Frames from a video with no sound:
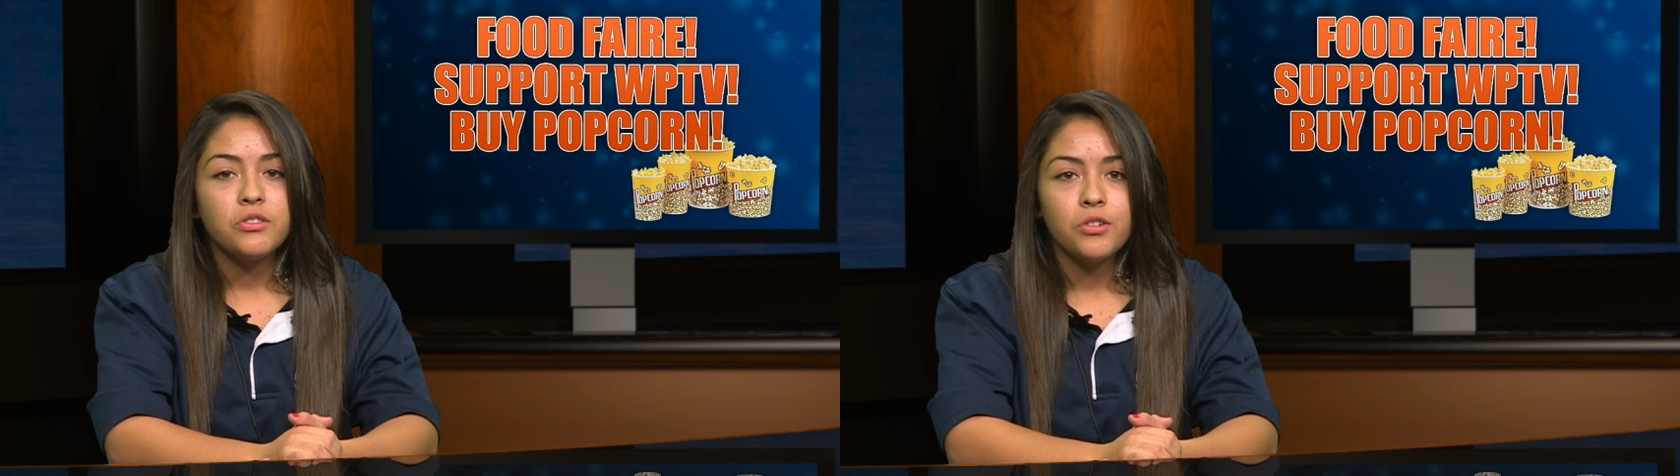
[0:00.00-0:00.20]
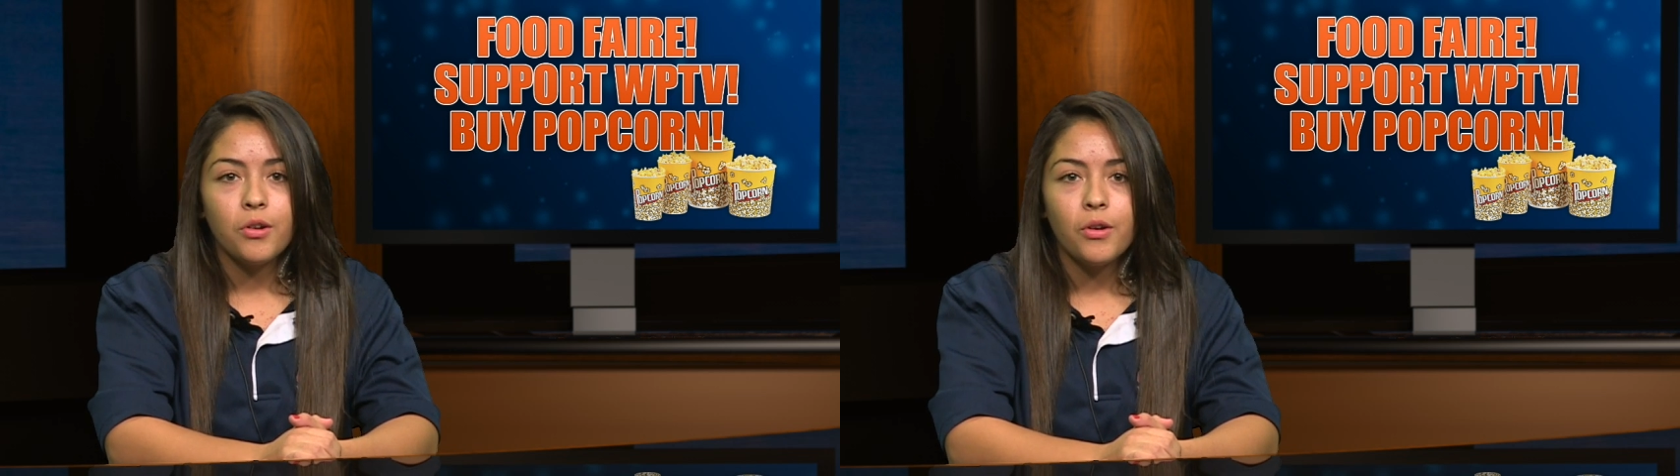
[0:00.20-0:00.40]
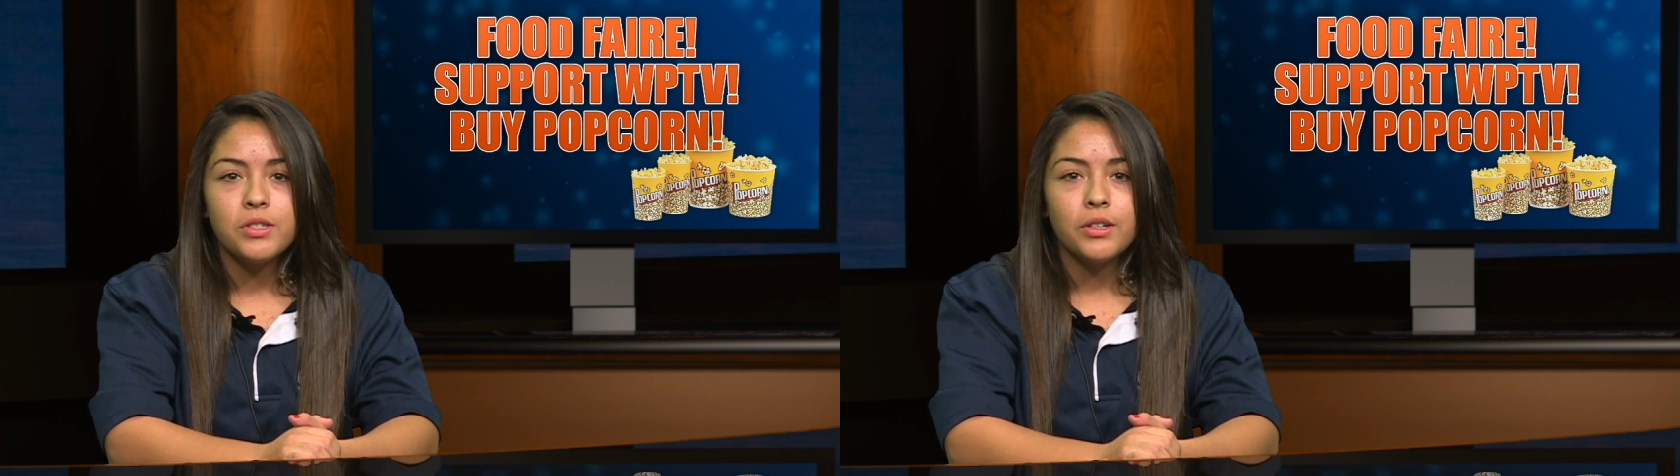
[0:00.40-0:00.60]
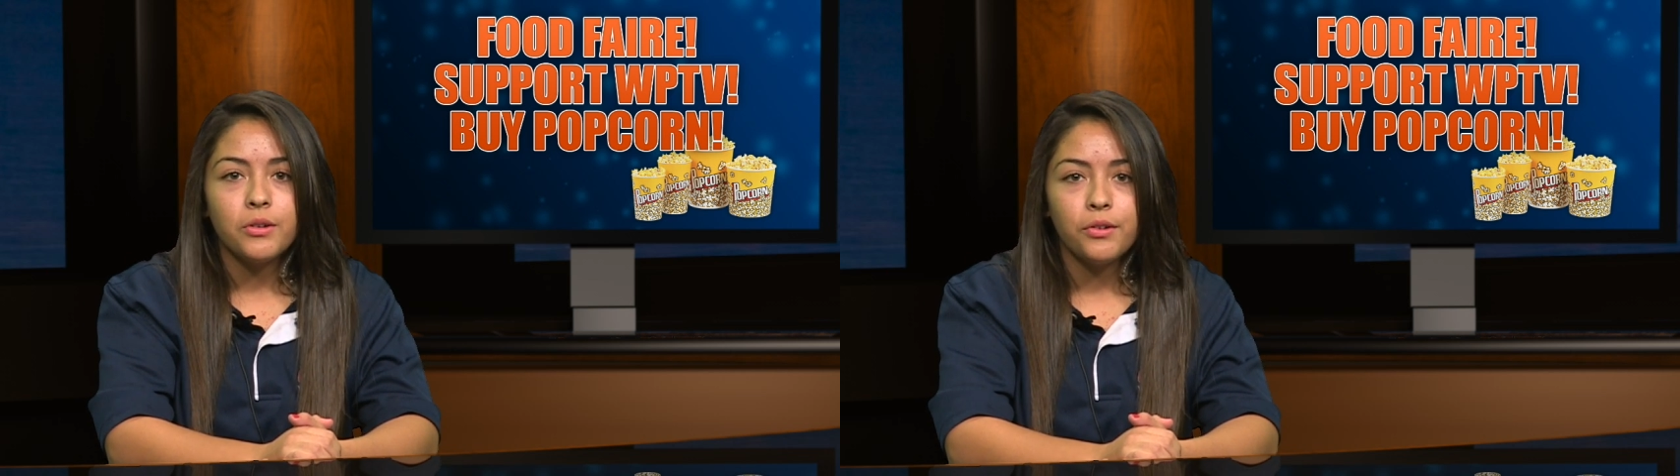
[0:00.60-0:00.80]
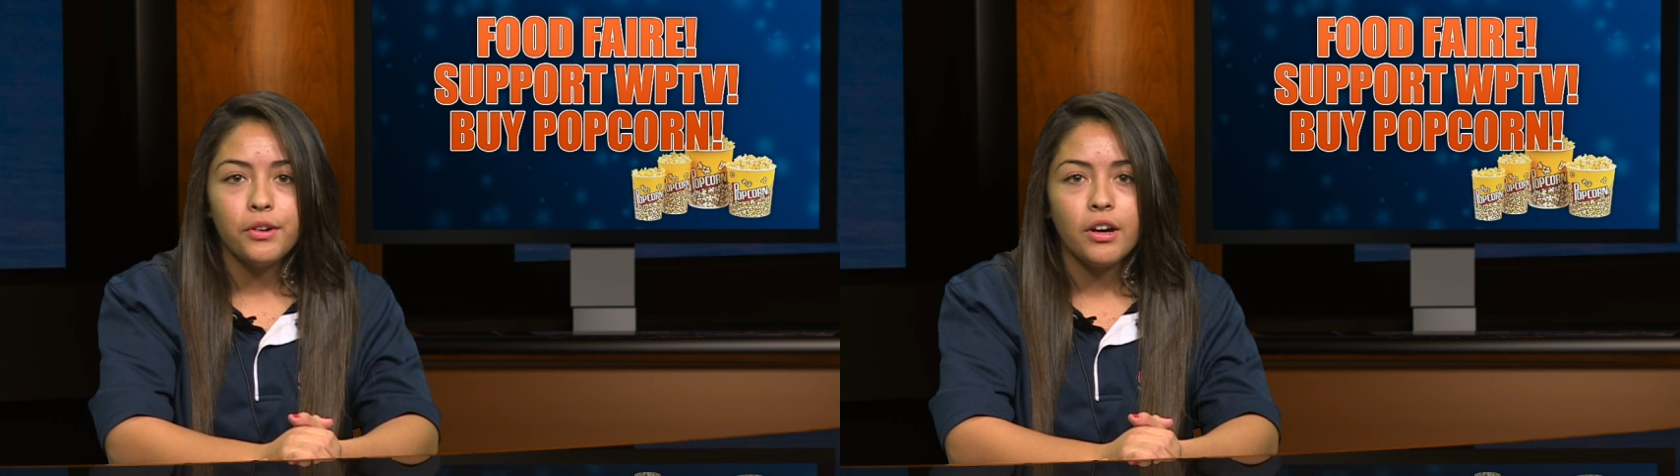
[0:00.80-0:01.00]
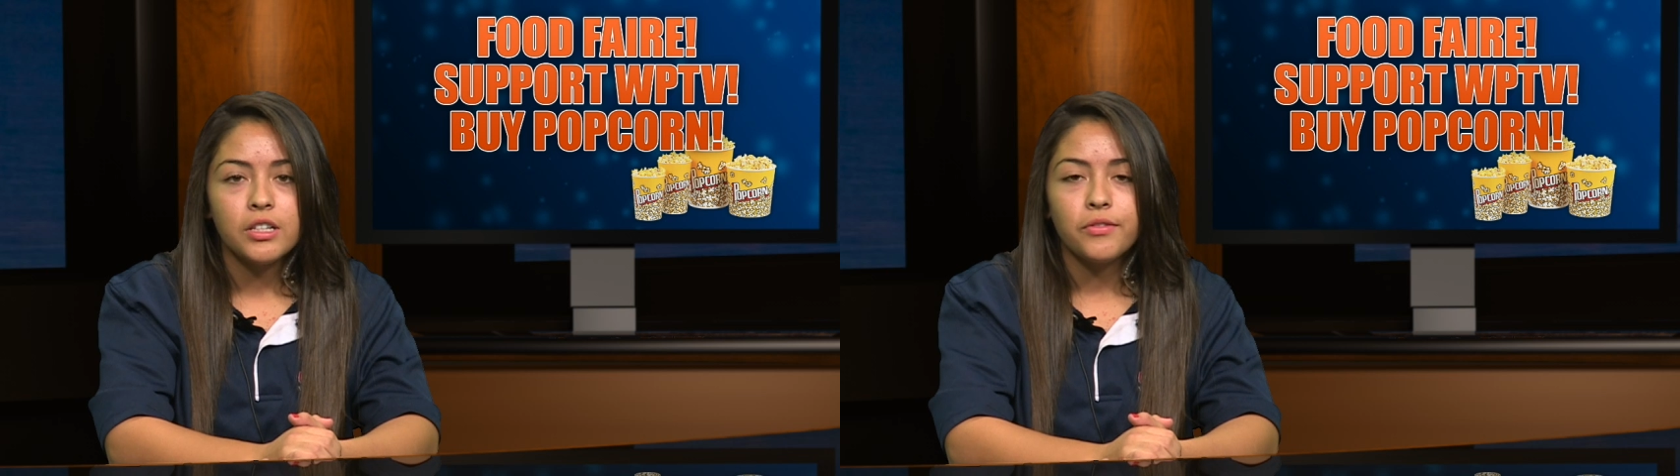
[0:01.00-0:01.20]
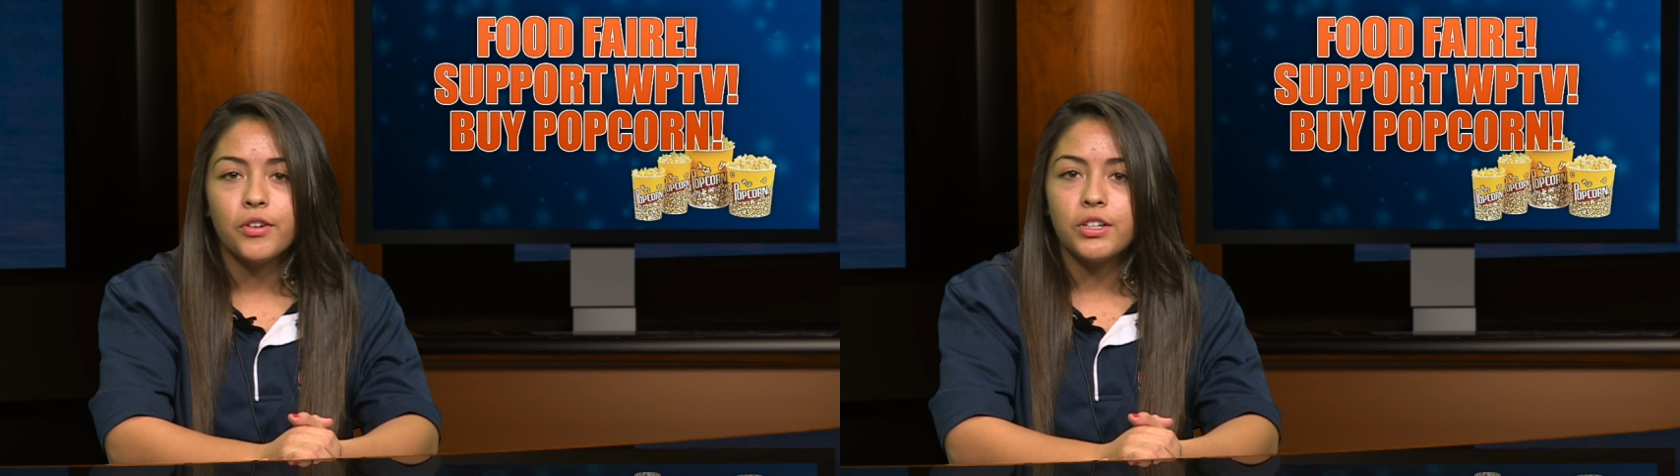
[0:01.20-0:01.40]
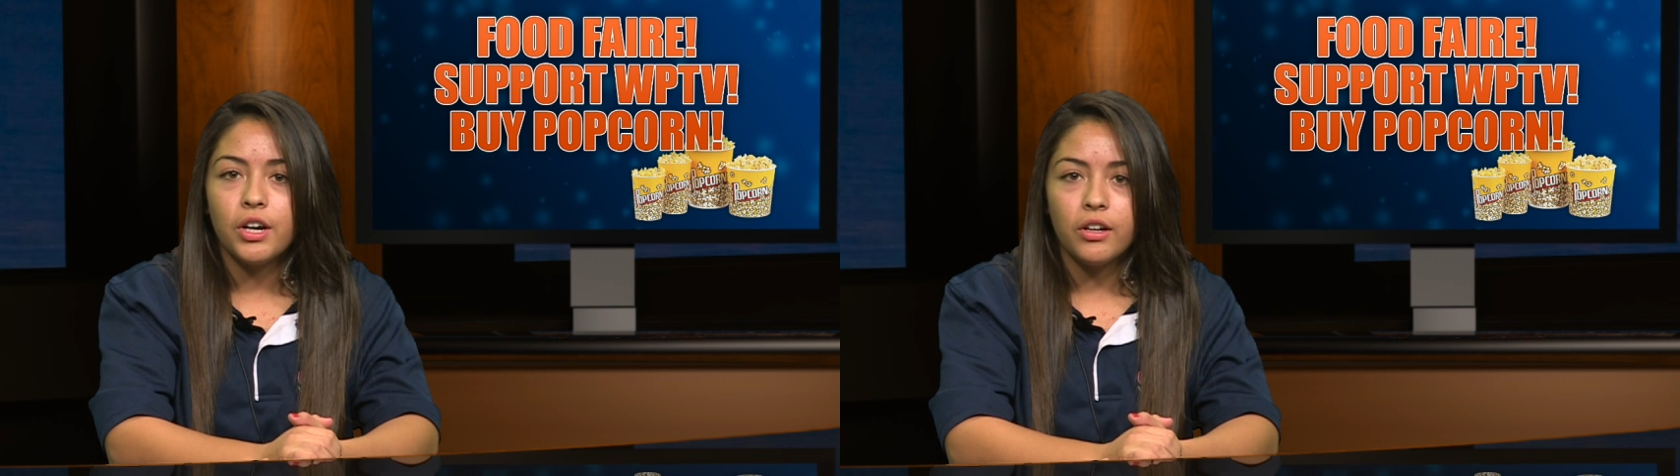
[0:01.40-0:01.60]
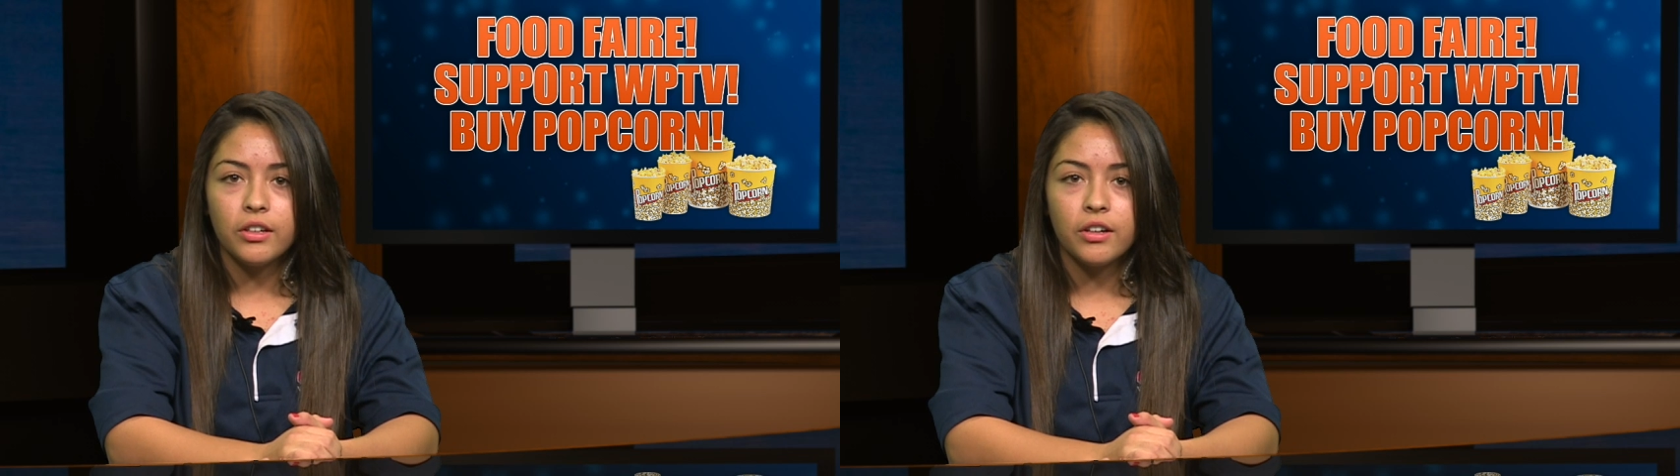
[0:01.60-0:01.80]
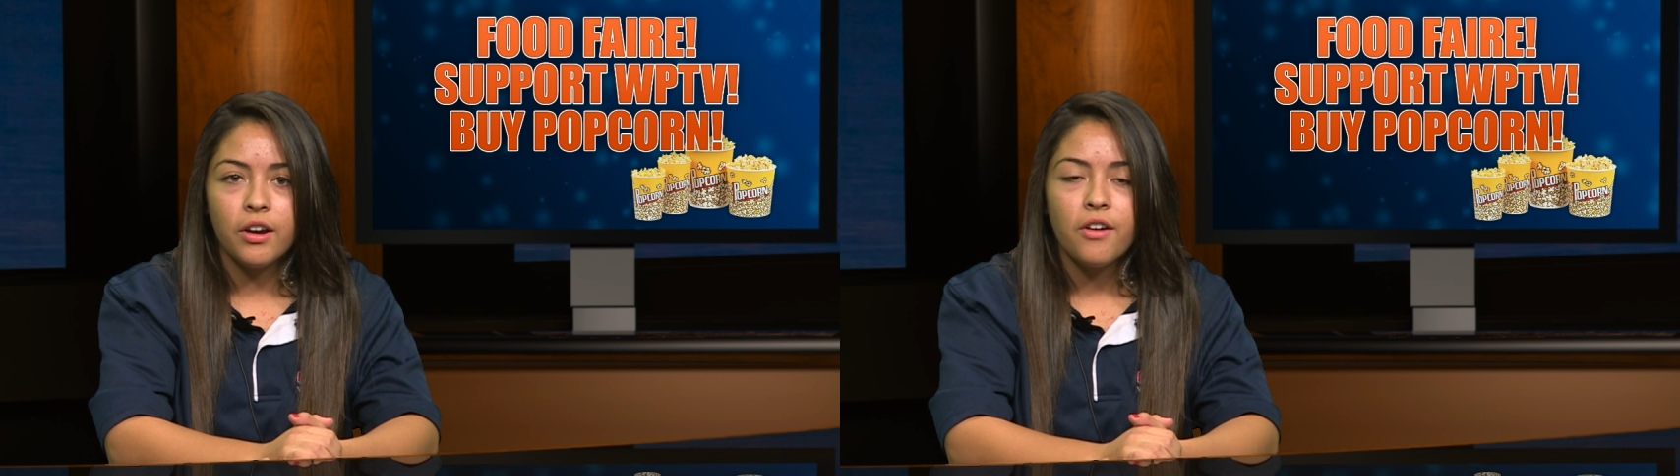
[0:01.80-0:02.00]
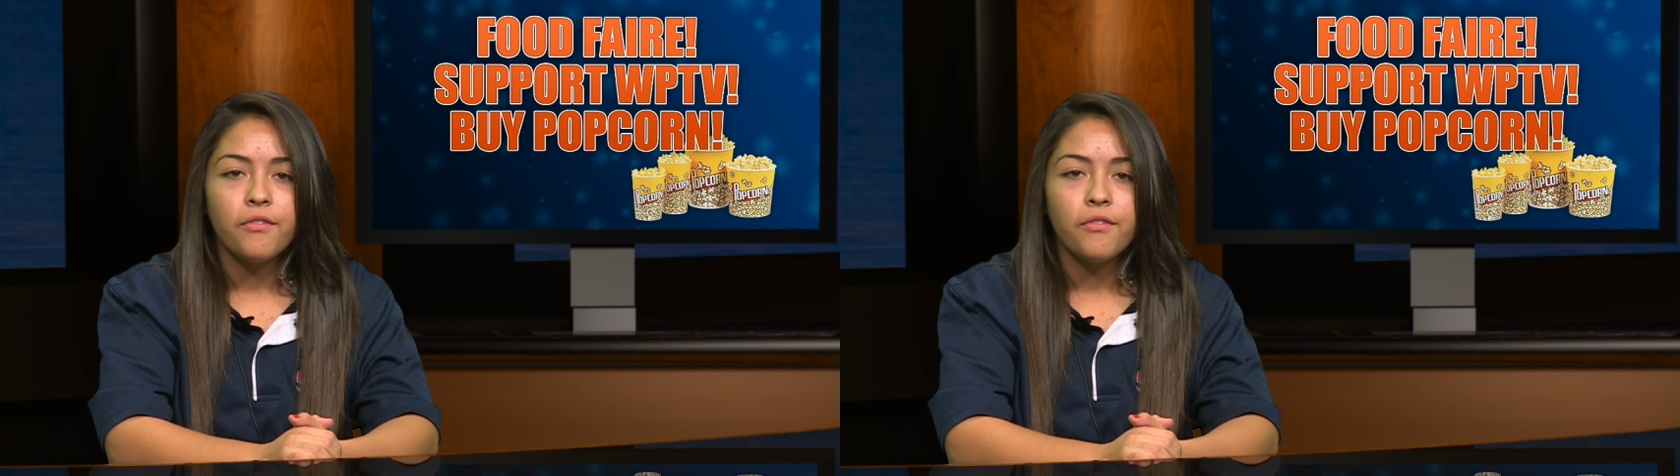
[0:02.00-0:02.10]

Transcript: churros and corn dogs for a dollar,